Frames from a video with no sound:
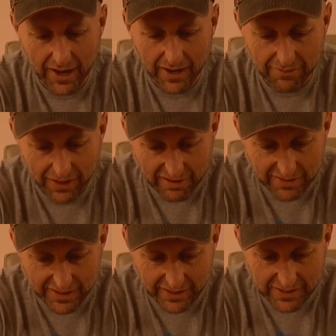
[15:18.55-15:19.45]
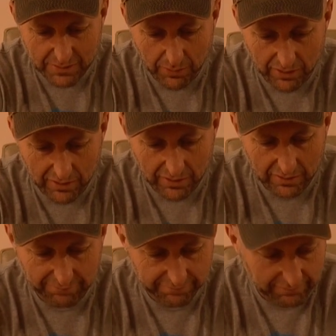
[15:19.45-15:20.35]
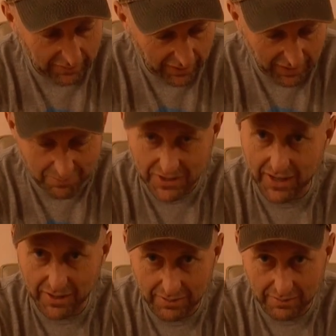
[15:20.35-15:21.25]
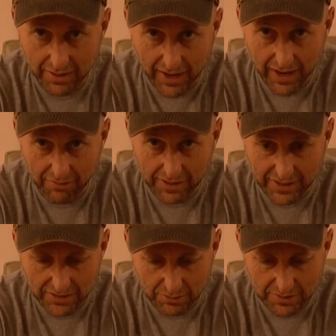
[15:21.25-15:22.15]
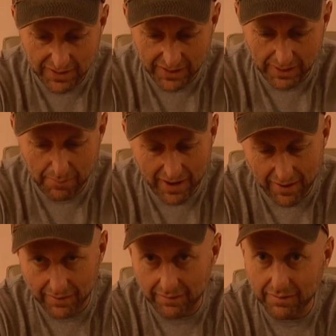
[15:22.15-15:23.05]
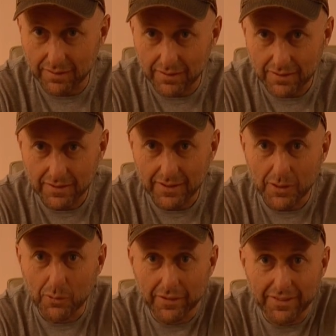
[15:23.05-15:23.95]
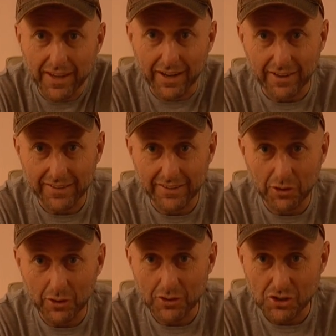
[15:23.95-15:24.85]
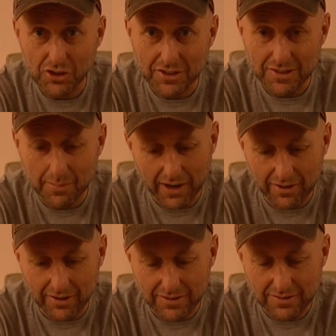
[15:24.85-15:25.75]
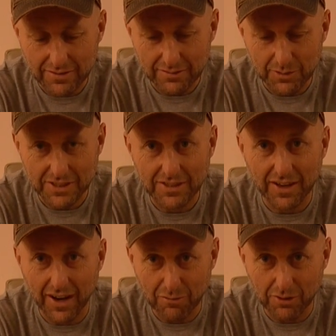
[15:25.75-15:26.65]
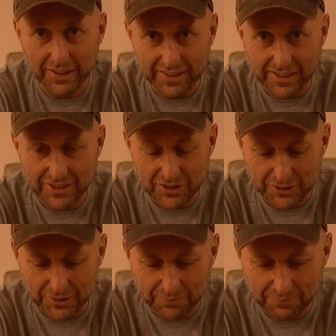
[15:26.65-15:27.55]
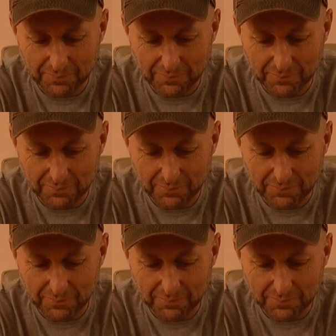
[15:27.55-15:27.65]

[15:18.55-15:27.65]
And if everything is spot on, I'm done. Everything's all set up, and with that I can go and shoot some arrows, which I really need to do.